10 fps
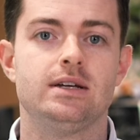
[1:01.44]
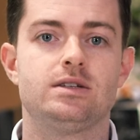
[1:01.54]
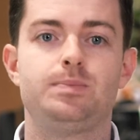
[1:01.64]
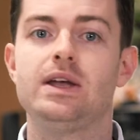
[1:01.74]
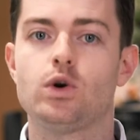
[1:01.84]

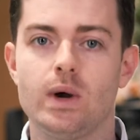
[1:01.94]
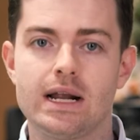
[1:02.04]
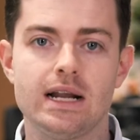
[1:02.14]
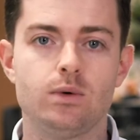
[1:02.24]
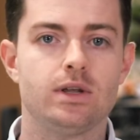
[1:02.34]
Speak
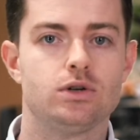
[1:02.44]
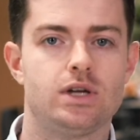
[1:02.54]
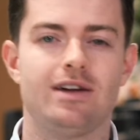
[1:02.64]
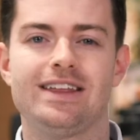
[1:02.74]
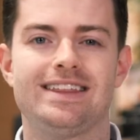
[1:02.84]
quickly when you're
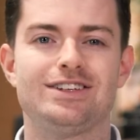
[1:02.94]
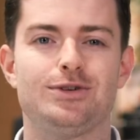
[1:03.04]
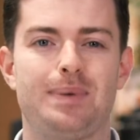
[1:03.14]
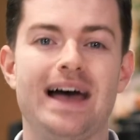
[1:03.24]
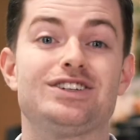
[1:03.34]
sharing things
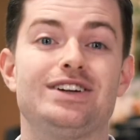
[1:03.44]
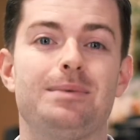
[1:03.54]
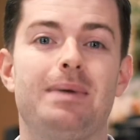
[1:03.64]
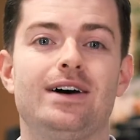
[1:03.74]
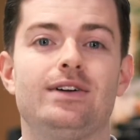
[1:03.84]
you're passionate
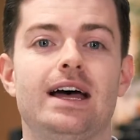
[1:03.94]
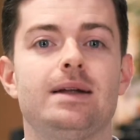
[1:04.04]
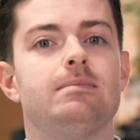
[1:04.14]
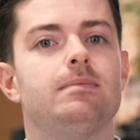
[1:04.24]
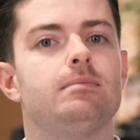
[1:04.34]
about,
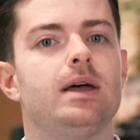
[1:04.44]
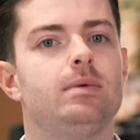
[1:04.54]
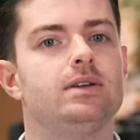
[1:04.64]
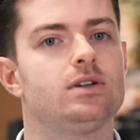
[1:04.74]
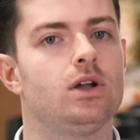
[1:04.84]
and
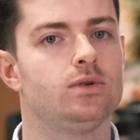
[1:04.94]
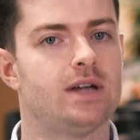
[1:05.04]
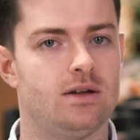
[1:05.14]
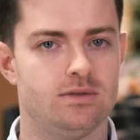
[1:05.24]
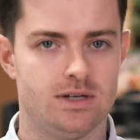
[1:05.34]
maybe slow
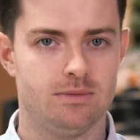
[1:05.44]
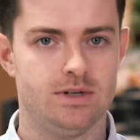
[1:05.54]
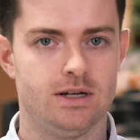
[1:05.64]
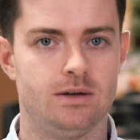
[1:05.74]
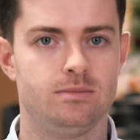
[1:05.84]
down
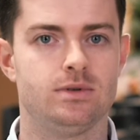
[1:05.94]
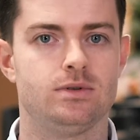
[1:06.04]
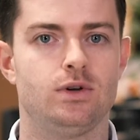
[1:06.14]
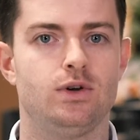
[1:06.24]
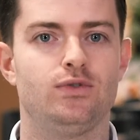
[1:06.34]

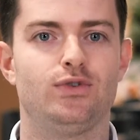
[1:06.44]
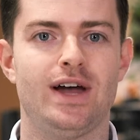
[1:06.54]
sometimes for